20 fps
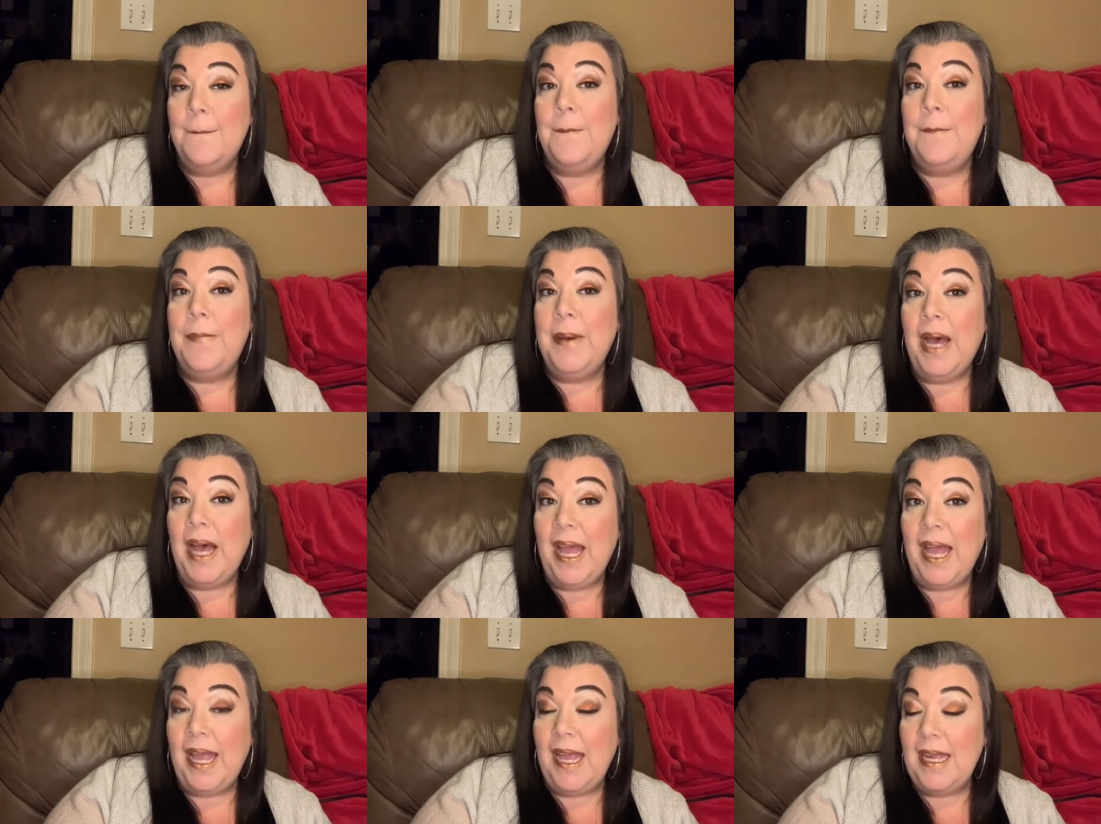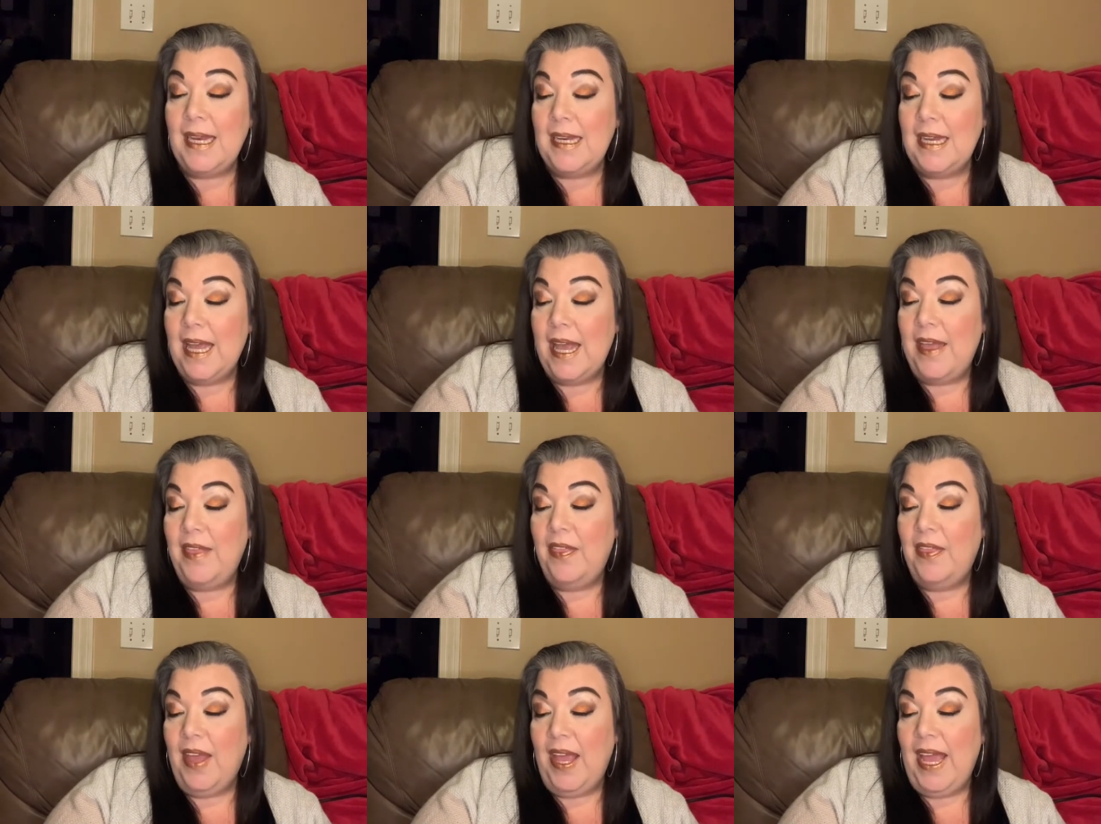but
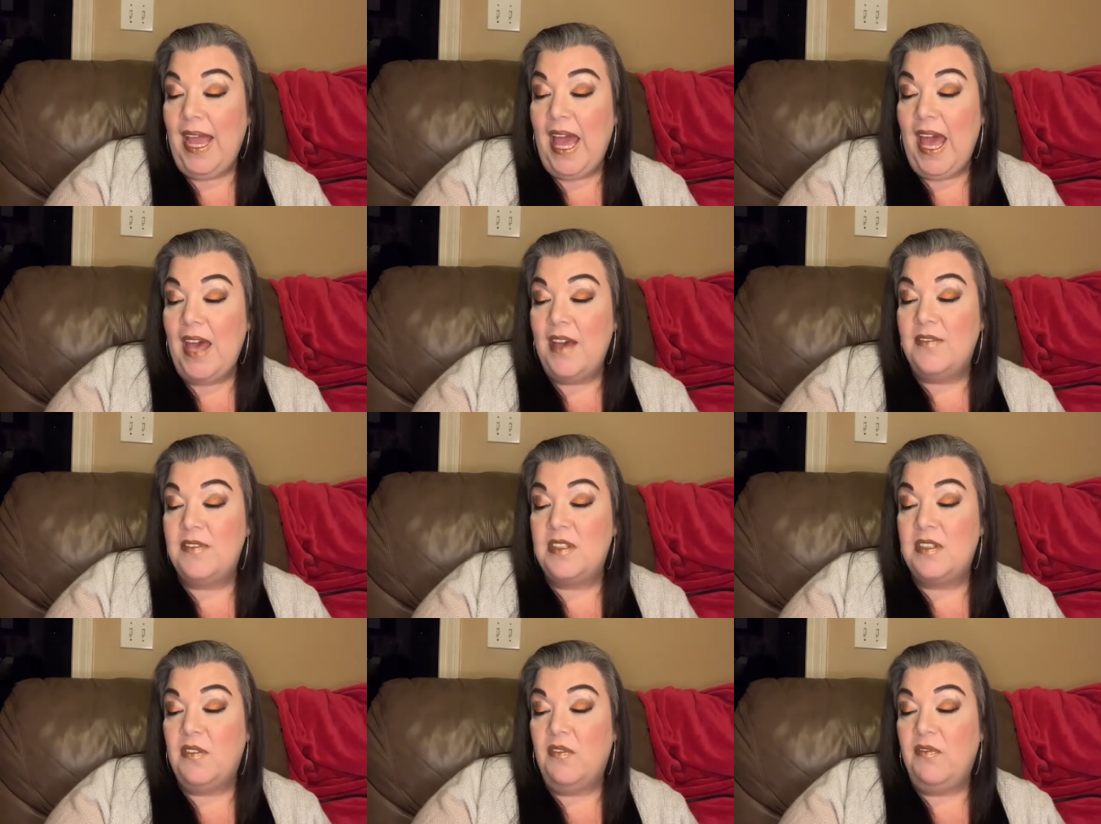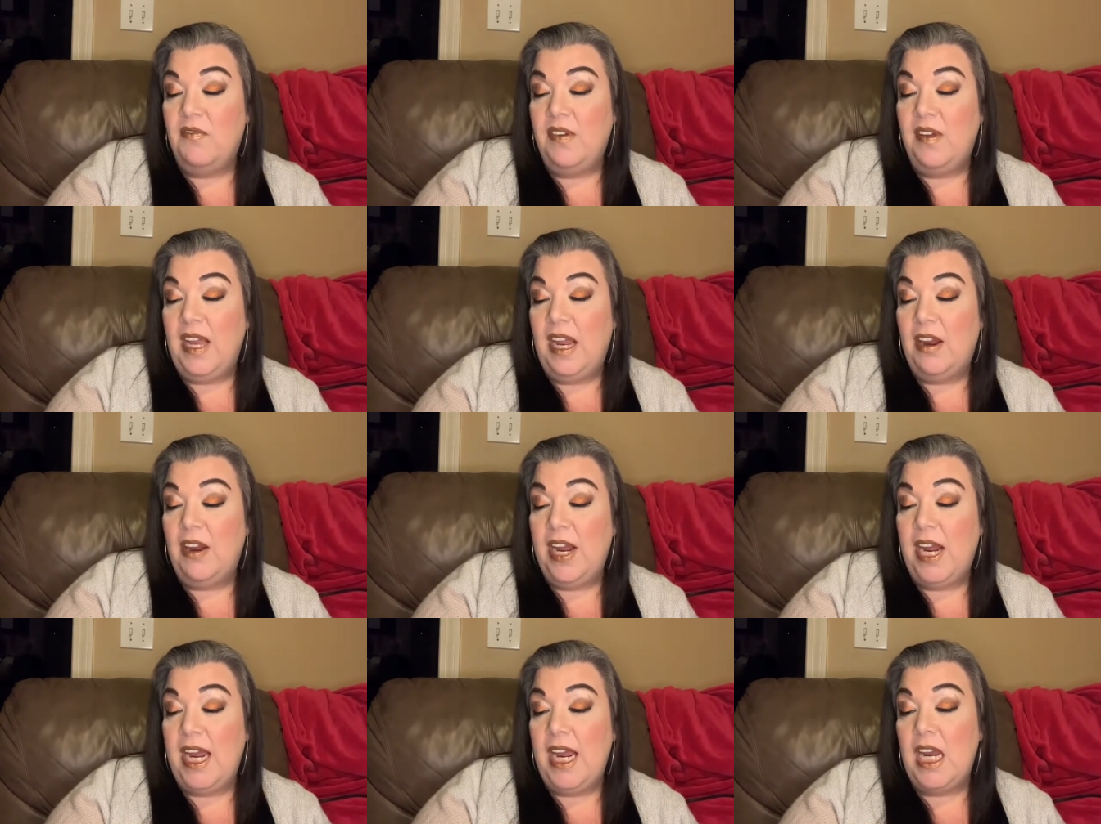they have some
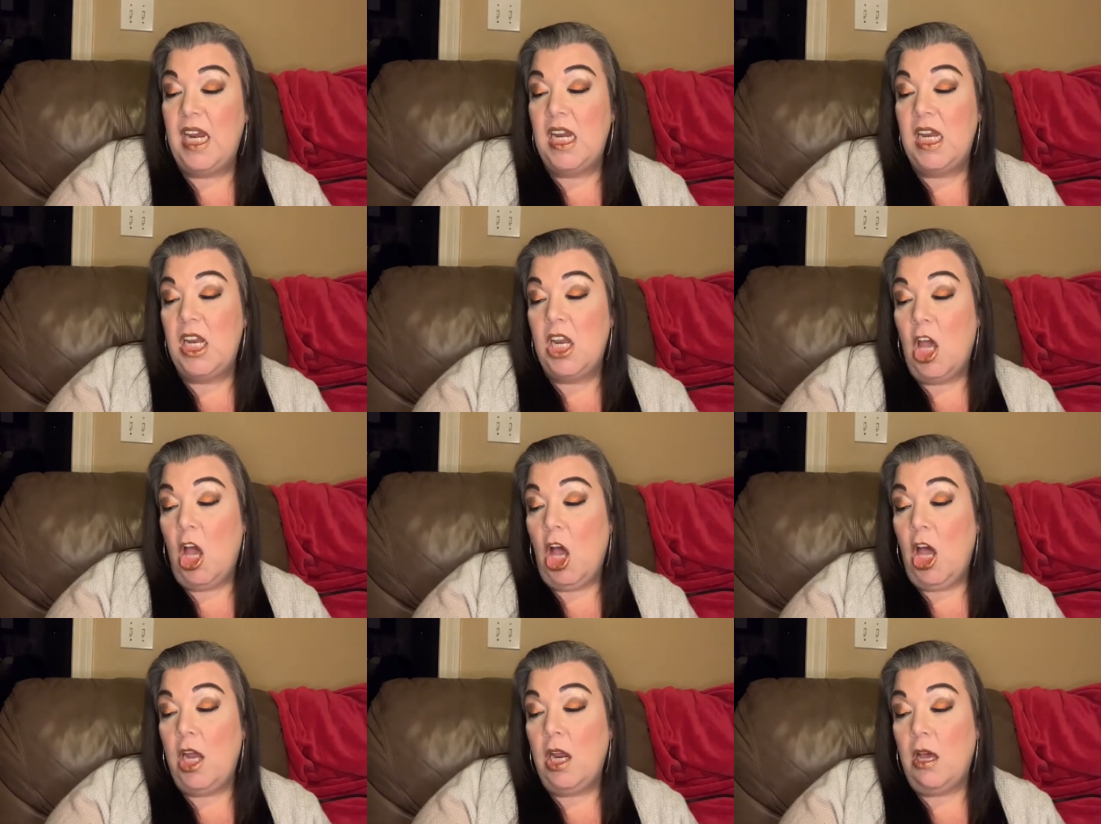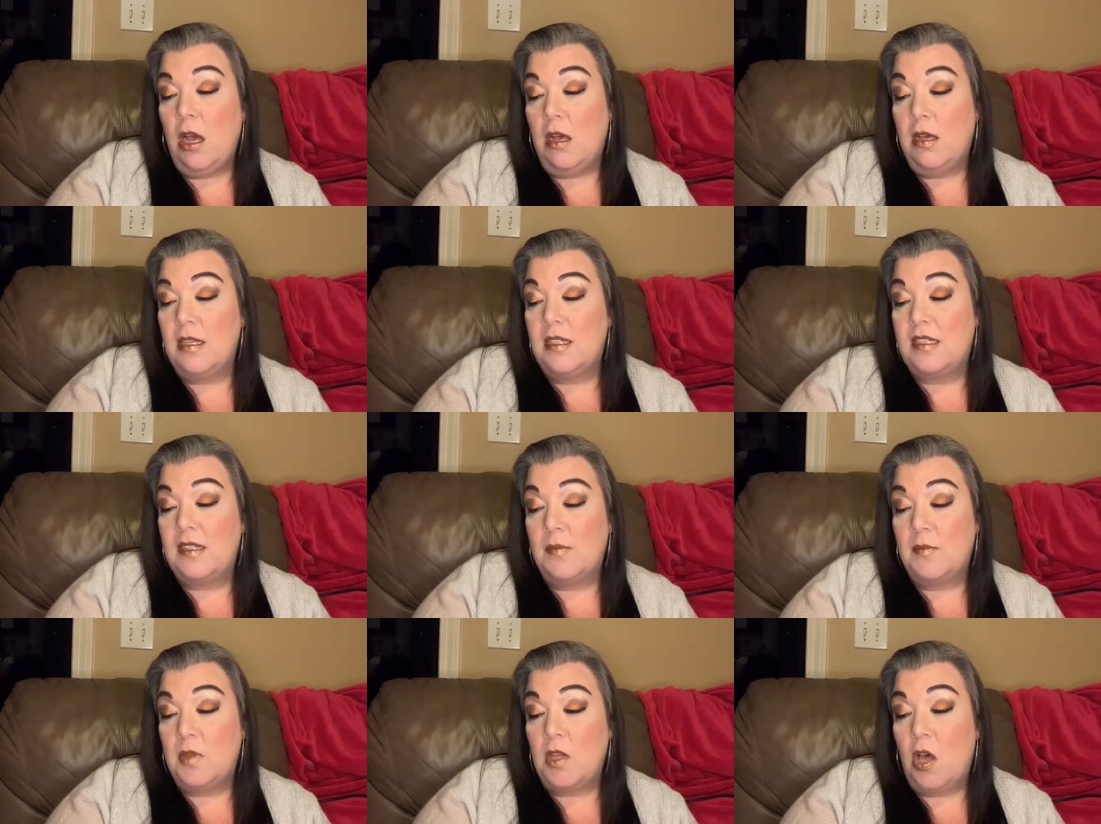very not
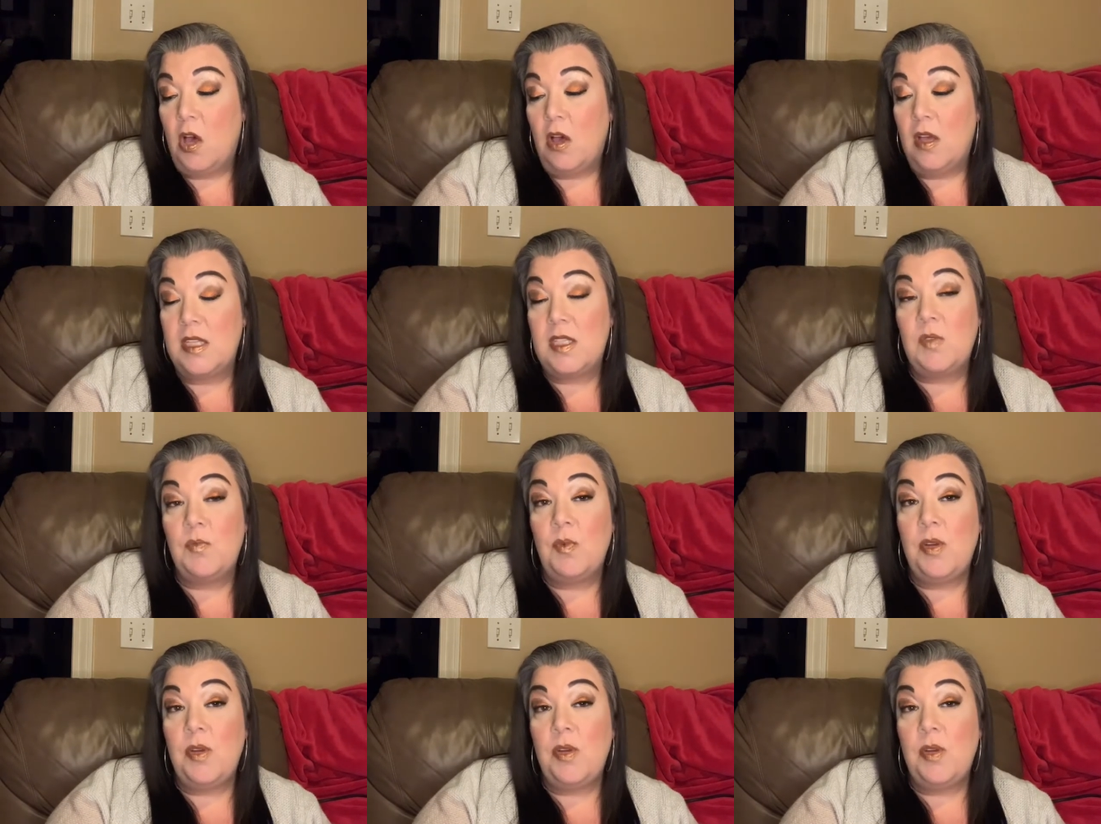awesome laws